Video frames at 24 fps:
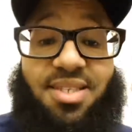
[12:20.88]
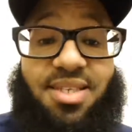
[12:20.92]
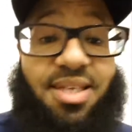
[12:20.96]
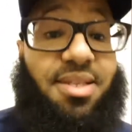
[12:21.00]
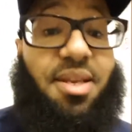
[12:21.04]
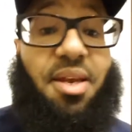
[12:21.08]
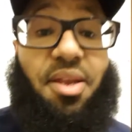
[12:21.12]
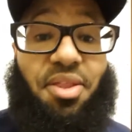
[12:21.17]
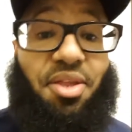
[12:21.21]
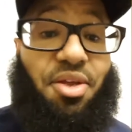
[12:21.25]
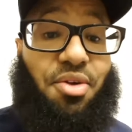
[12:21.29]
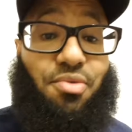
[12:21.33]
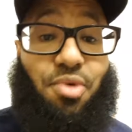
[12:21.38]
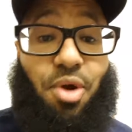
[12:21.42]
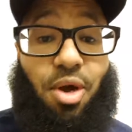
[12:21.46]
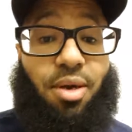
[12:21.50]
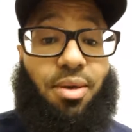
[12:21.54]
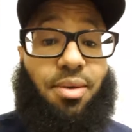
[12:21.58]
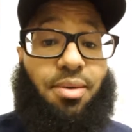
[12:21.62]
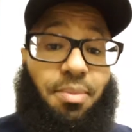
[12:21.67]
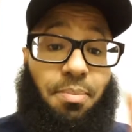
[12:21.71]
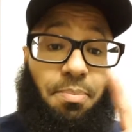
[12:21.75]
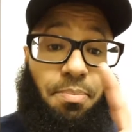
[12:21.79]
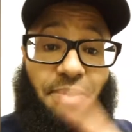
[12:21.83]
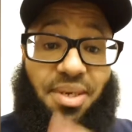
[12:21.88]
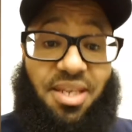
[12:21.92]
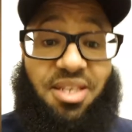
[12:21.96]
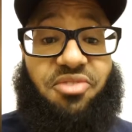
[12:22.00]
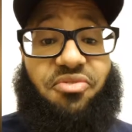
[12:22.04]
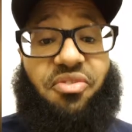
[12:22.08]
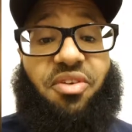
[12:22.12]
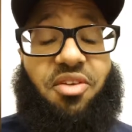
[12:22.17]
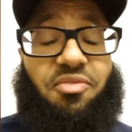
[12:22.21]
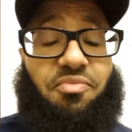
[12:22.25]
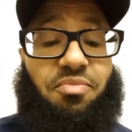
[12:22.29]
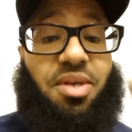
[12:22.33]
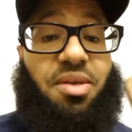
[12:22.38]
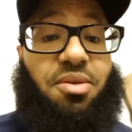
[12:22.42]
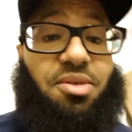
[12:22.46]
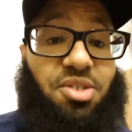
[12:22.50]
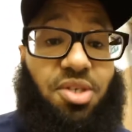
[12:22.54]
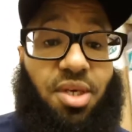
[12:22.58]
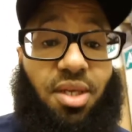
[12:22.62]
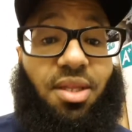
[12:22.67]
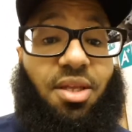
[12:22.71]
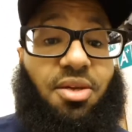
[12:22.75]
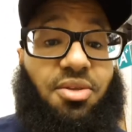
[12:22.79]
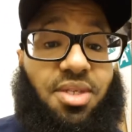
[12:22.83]
I said anything wrong, please forgive me,
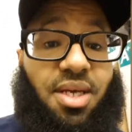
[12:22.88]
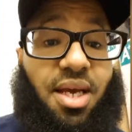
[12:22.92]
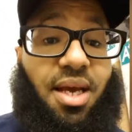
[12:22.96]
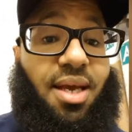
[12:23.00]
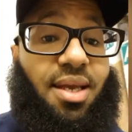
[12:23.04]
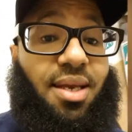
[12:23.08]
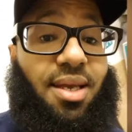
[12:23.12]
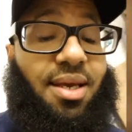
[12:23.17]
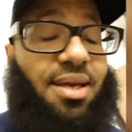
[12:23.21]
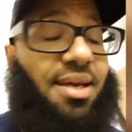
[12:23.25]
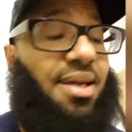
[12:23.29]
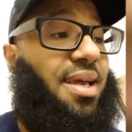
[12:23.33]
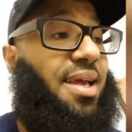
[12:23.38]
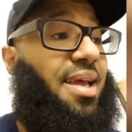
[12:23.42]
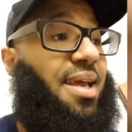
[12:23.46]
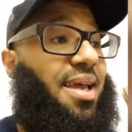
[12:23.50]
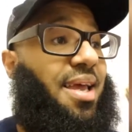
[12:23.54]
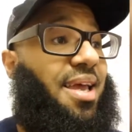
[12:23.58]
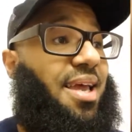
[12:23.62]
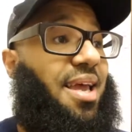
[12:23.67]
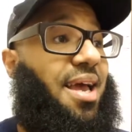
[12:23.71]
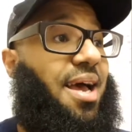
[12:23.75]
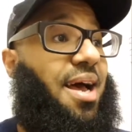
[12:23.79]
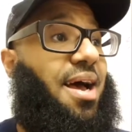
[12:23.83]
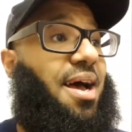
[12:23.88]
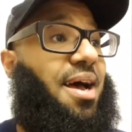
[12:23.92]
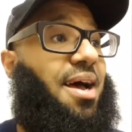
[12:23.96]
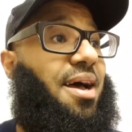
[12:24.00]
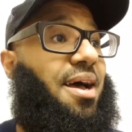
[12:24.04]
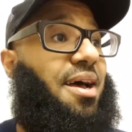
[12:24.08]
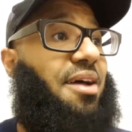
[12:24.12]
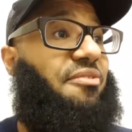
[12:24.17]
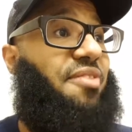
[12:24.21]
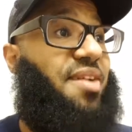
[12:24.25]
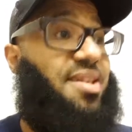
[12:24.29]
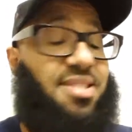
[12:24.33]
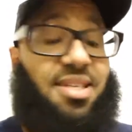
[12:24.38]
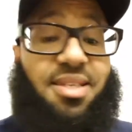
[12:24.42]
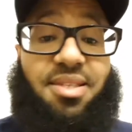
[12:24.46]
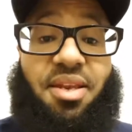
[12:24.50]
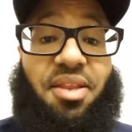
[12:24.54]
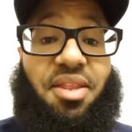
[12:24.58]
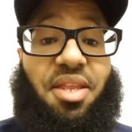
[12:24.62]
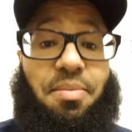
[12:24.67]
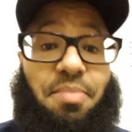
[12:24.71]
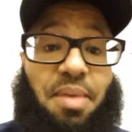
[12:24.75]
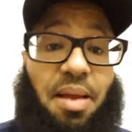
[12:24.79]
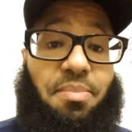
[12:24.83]
inshallah ta'ala. If I said
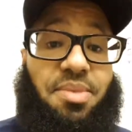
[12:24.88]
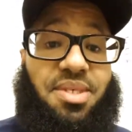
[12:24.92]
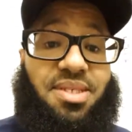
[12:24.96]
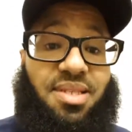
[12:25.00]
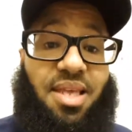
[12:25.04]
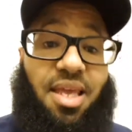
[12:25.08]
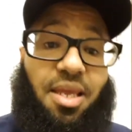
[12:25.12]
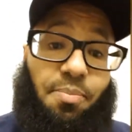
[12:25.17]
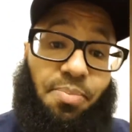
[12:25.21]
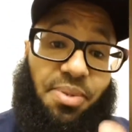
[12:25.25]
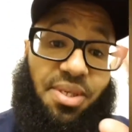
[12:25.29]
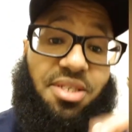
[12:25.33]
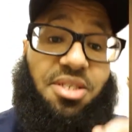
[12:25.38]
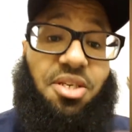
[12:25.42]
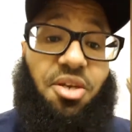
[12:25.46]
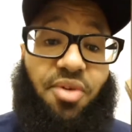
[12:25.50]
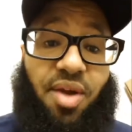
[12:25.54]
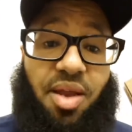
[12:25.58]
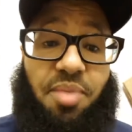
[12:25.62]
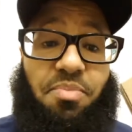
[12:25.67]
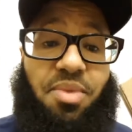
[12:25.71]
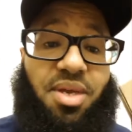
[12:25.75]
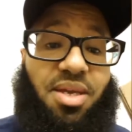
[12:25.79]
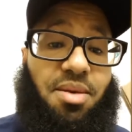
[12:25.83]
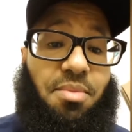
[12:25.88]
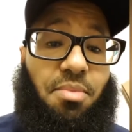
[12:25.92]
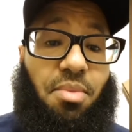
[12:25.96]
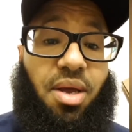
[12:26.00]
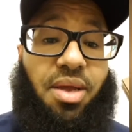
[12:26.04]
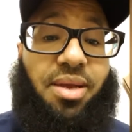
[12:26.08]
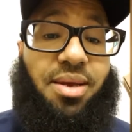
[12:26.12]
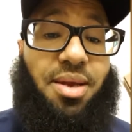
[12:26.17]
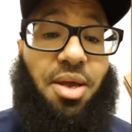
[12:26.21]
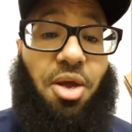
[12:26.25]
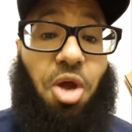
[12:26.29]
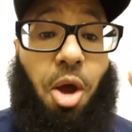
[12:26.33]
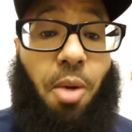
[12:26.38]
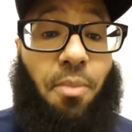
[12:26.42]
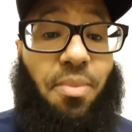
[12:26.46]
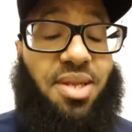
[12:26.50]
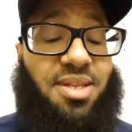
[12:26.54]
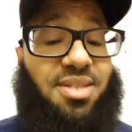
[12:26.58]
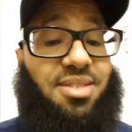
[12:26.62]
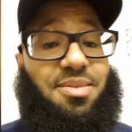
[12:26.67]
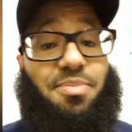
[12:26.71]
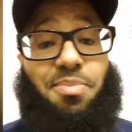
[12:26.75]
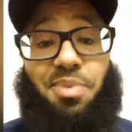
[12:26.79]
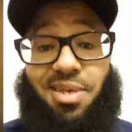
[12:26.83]
anything by mistake, please correct me in the
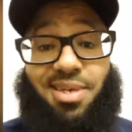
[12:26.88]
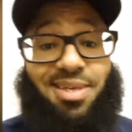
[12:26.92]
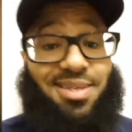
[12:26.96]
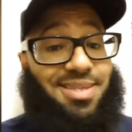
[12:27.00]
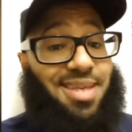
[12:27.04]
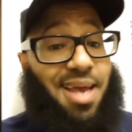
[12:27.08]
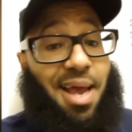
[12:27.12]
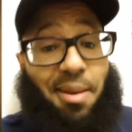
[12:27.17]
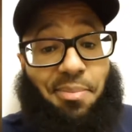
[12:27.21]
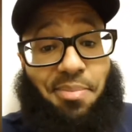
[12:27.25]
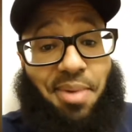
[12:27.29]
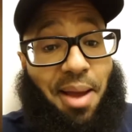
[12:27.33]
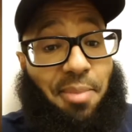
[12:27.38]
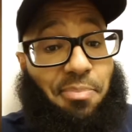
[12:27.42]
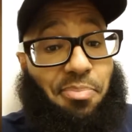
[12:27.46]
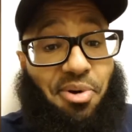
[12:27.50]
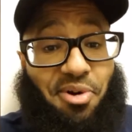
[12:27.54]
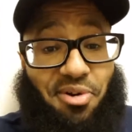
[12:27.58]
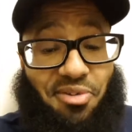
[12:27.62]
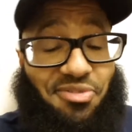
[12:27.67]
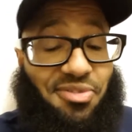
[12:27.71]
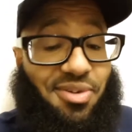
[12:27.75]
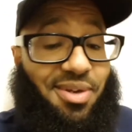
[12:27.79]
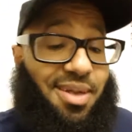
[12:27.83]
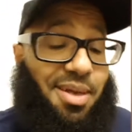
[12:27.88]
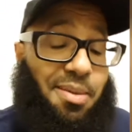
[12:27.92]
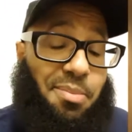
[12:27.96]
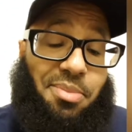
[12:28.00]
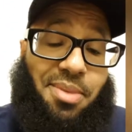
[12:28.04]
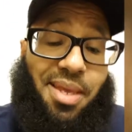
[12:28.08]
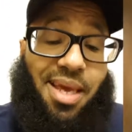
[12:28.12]
comments, because I'm not perfect.